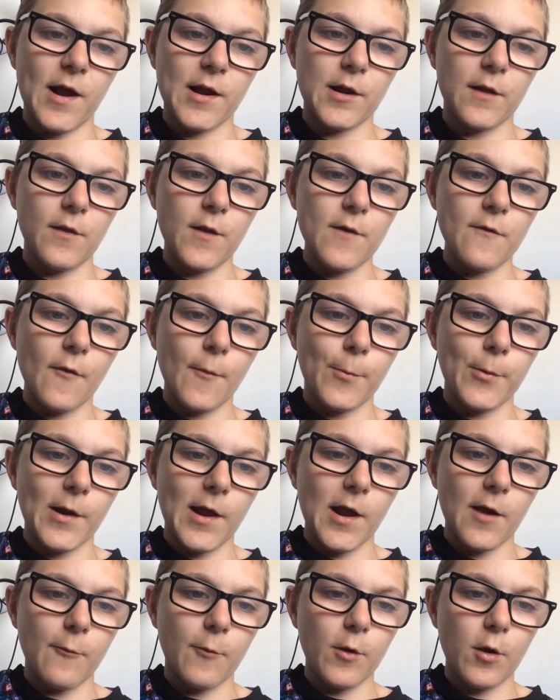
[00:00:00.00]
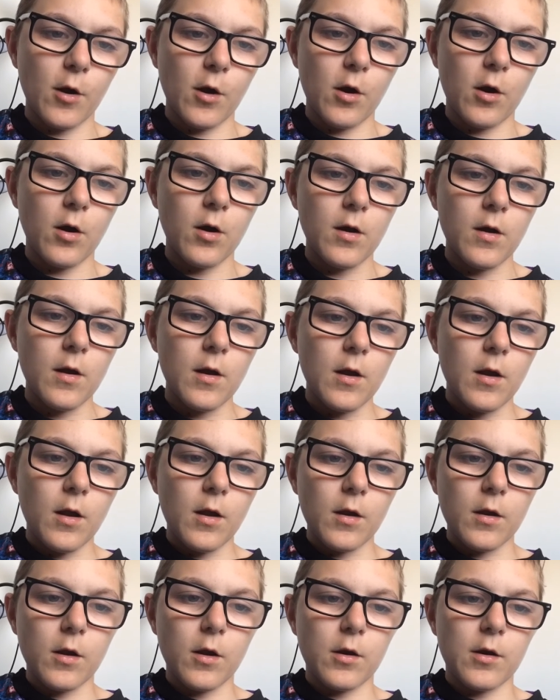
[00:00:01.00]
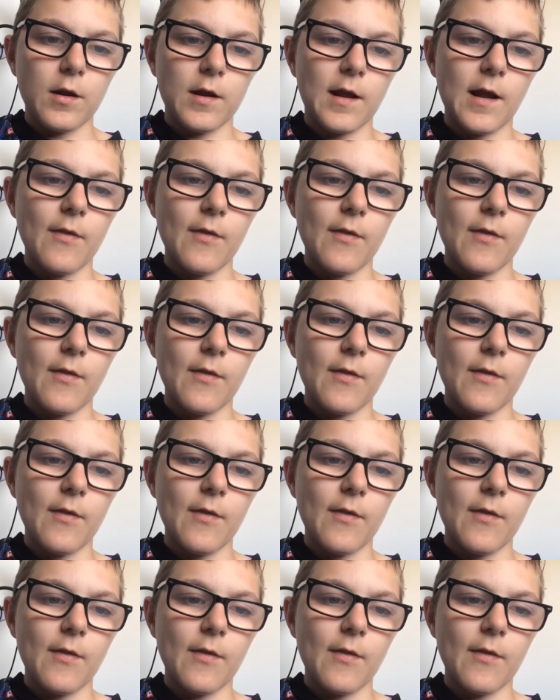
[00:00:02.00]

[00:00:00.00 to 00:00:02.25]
And another player we are going to